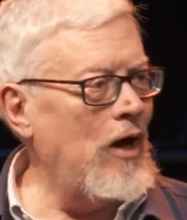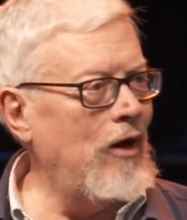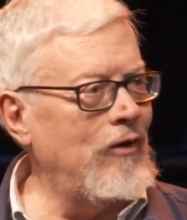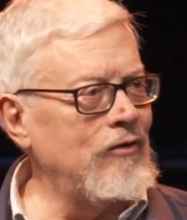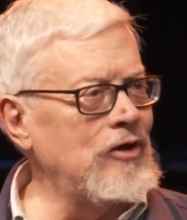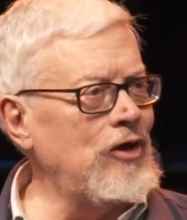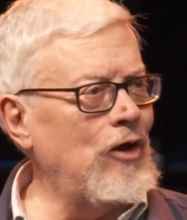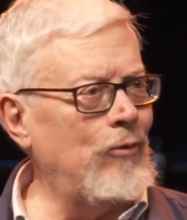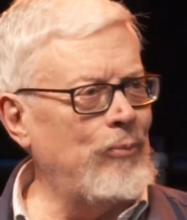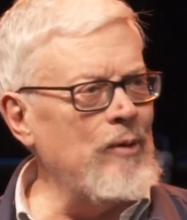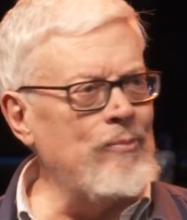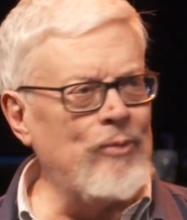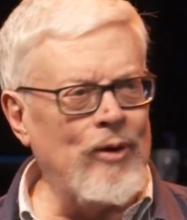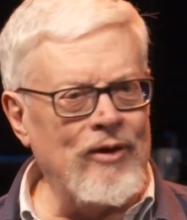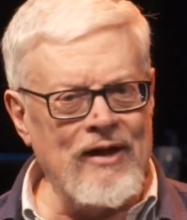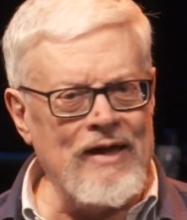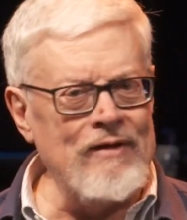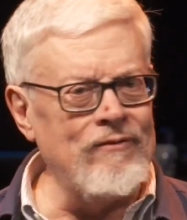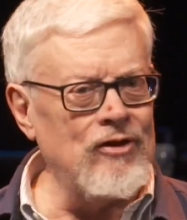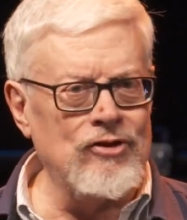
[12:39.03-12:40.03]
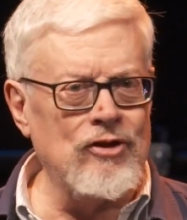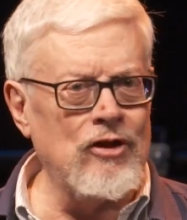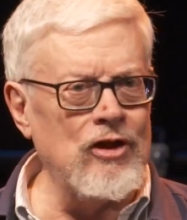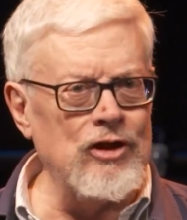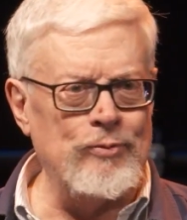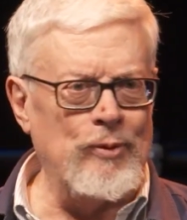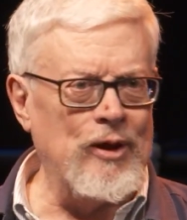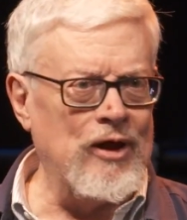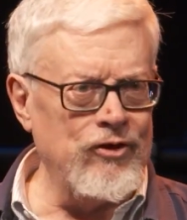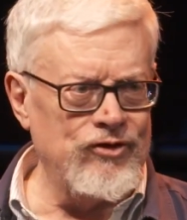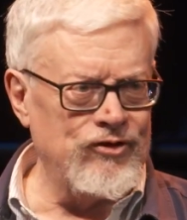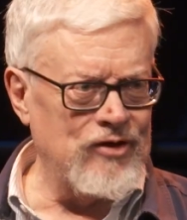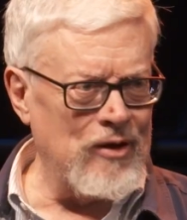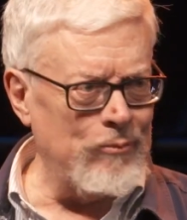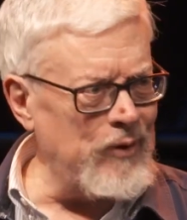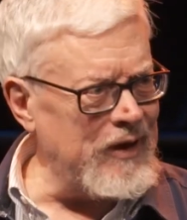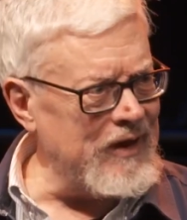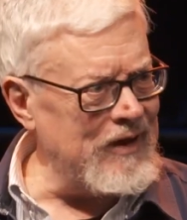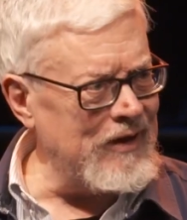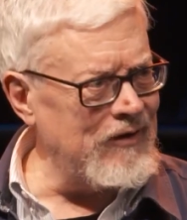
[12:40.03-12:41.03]
you know, people leave the church because
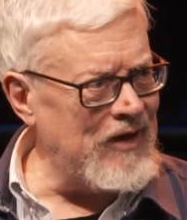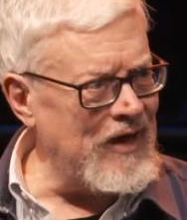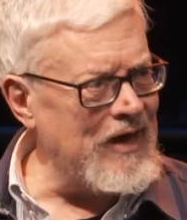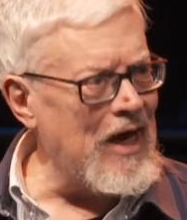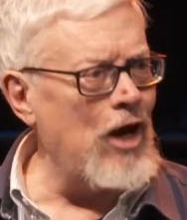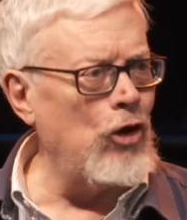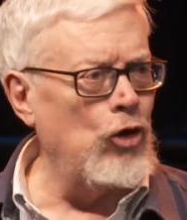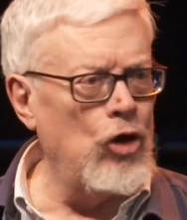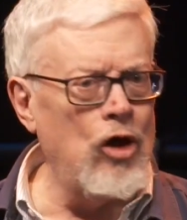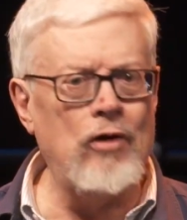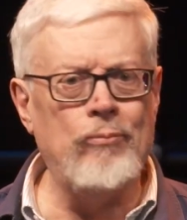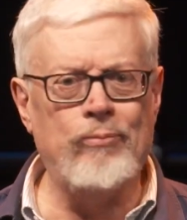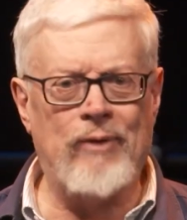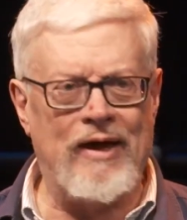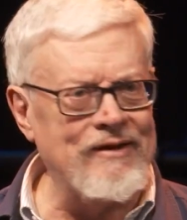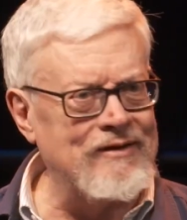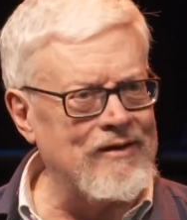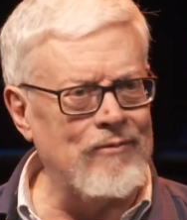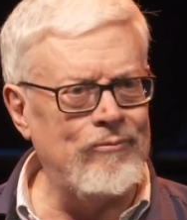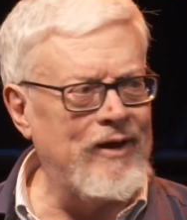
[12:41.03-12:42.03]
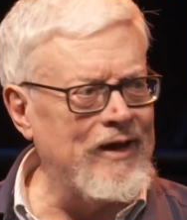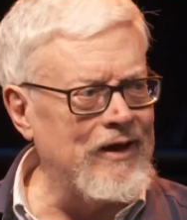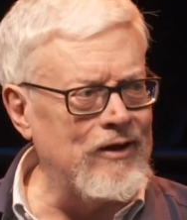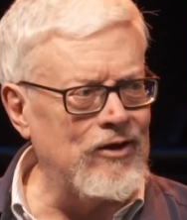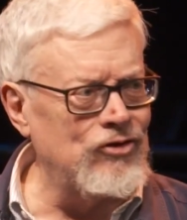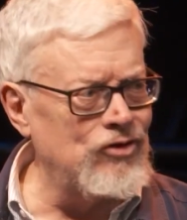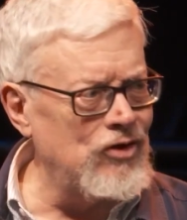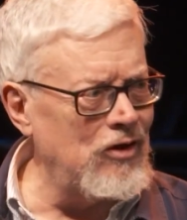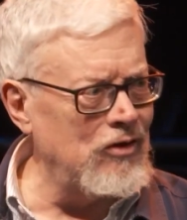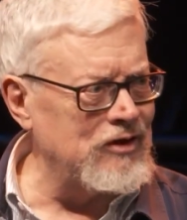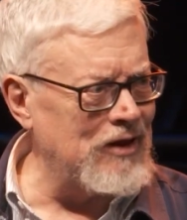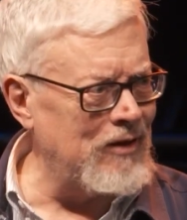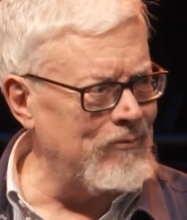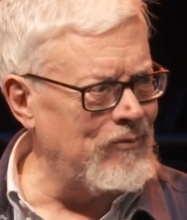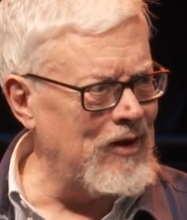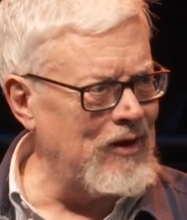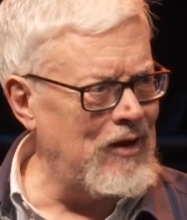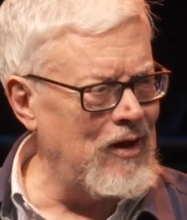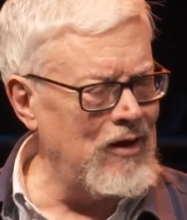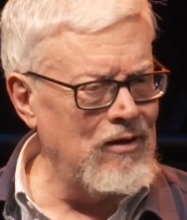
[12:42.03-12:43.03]
somebody, they got hurt by somebody in the church. I'm
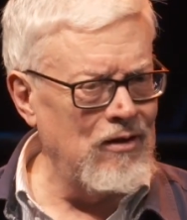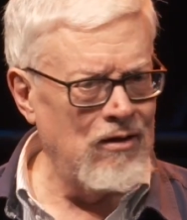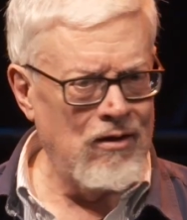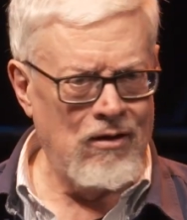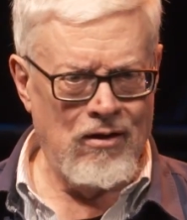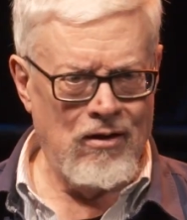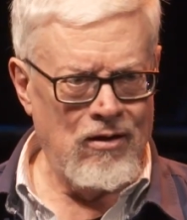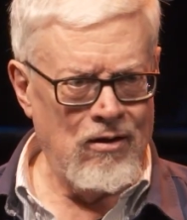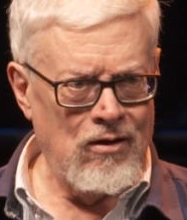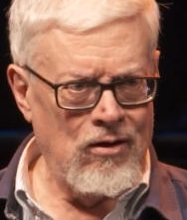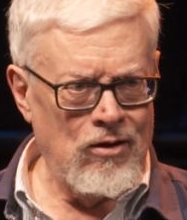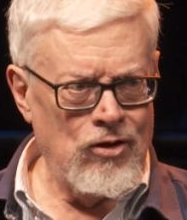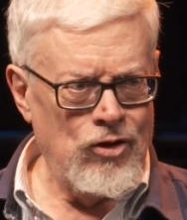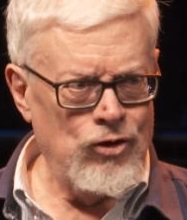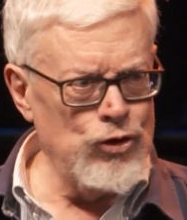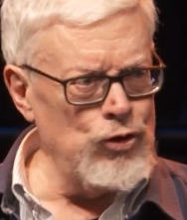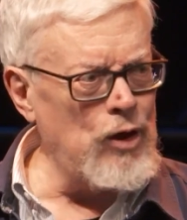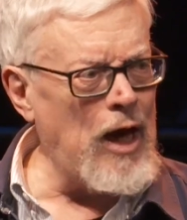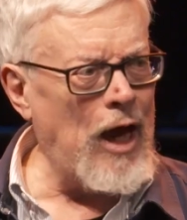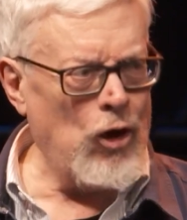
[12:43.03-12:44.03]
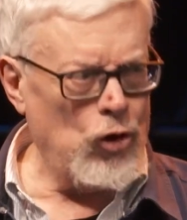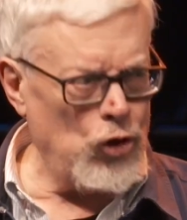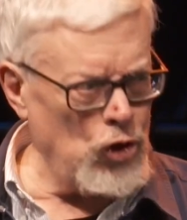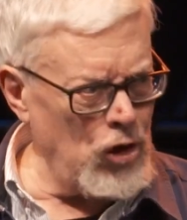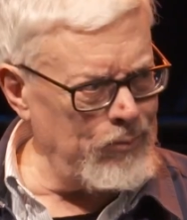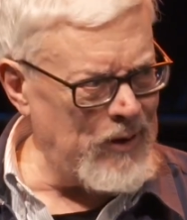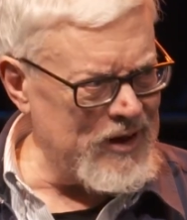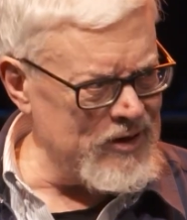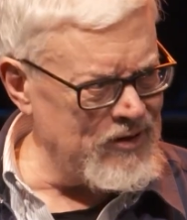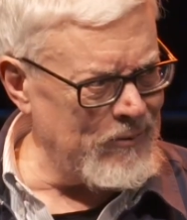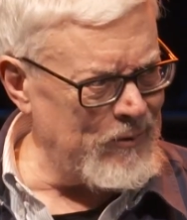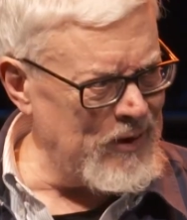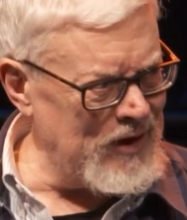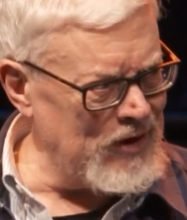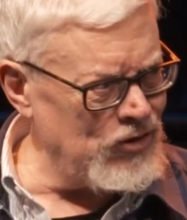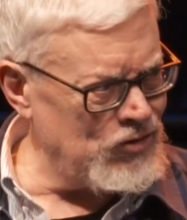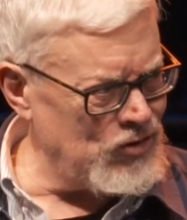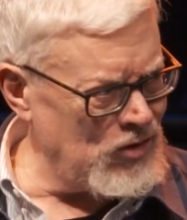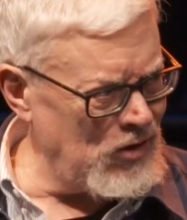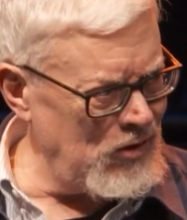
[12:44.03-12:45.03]
thinking, you got hurt by somebody in
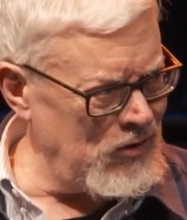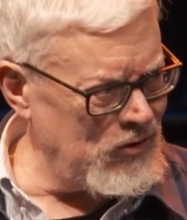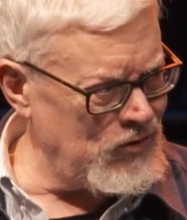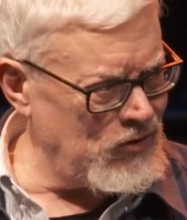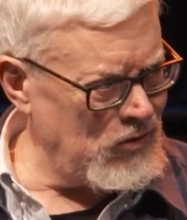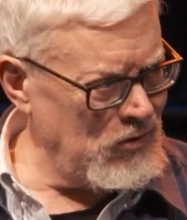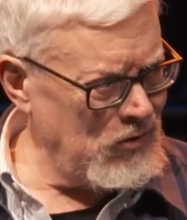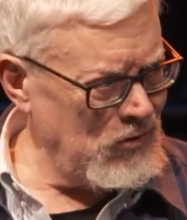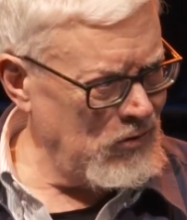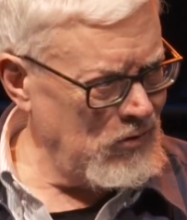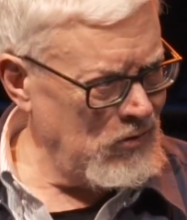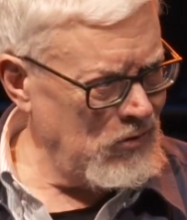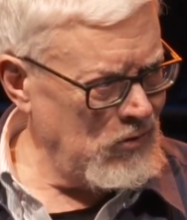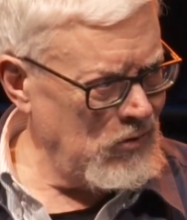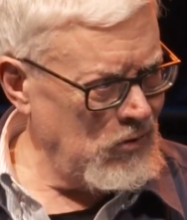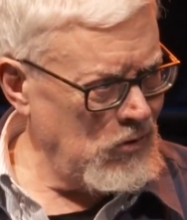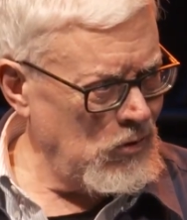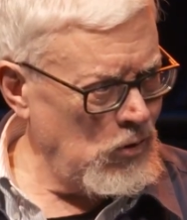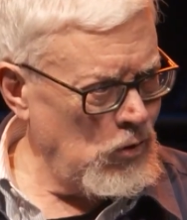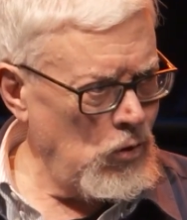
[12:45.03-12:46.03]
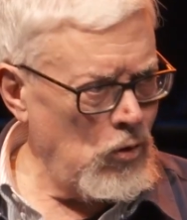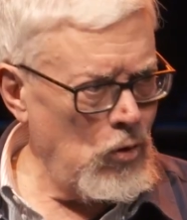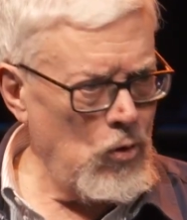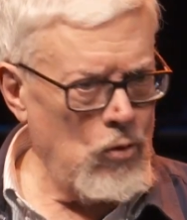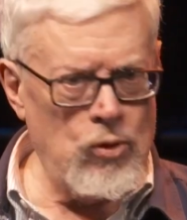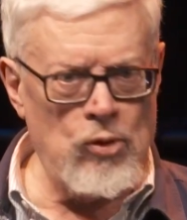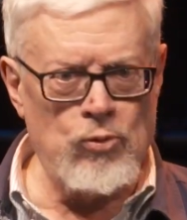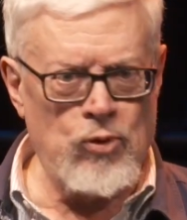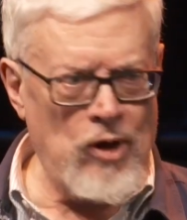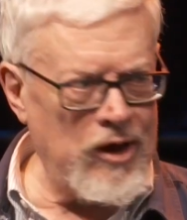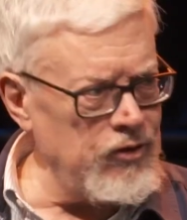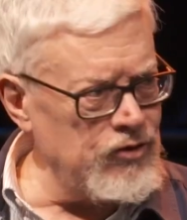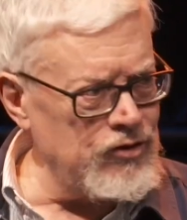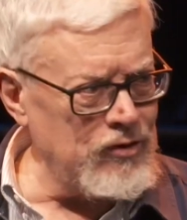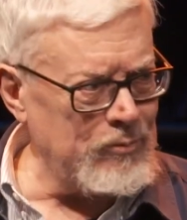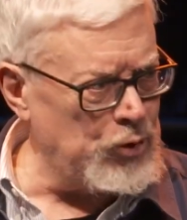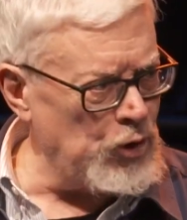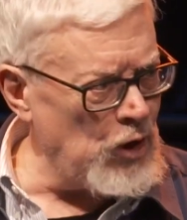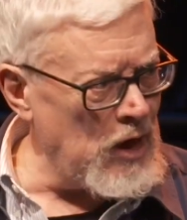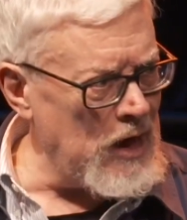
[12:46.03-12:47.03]
the church? Well, what a
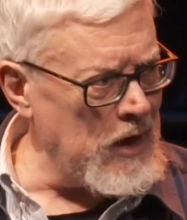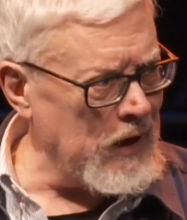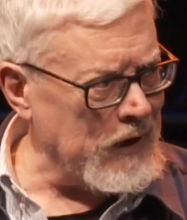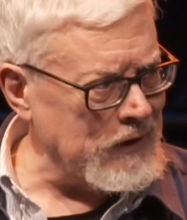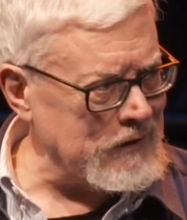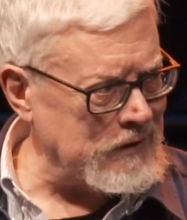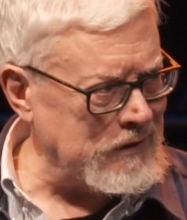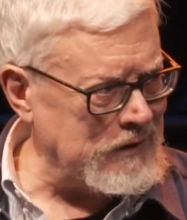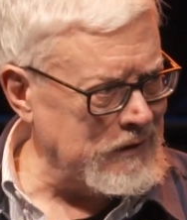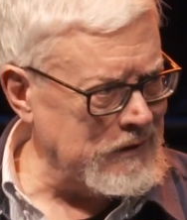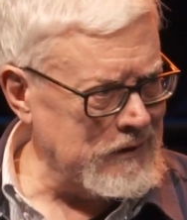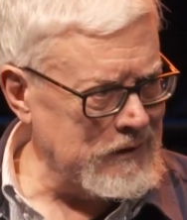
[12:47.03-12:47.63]
surprise.